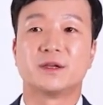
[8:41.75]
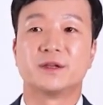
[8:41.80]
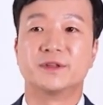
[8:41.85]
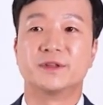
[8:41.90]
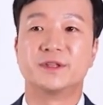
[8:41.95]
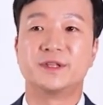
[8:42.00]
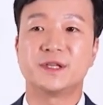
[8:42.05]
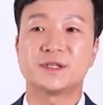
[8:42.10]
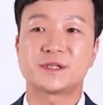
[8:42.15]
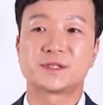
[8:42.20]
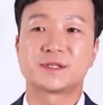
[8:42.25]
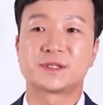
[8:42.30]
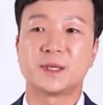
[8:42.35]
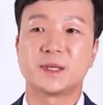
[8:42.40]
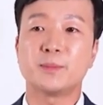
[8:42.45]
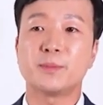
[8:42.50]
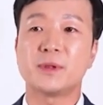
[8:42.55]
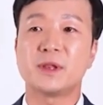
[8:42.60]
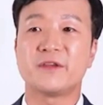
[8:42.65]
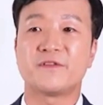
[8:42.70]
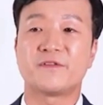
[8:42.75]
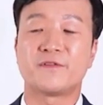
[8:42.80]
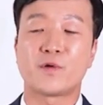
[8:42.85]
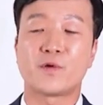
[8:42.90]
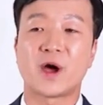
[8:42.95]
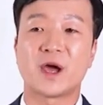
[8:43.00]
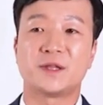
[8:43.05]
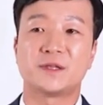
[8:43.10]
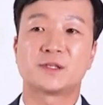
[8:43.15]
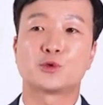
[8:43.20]
this
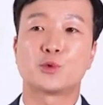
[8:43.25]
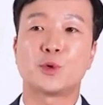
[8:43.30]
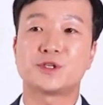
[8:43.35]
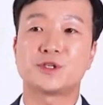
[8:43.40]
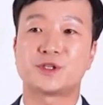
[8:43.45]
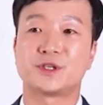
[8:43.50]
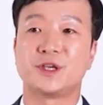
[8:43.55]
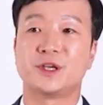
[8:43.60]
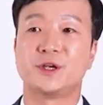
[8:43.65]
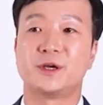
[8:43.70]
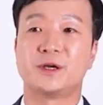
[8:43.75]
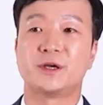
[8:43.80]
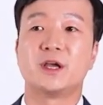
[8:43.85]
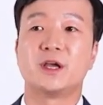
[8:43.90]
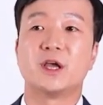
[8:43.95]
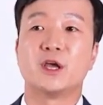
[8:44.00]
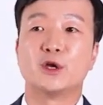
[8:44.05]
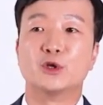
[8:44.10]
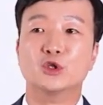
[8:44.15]
simplified switchgear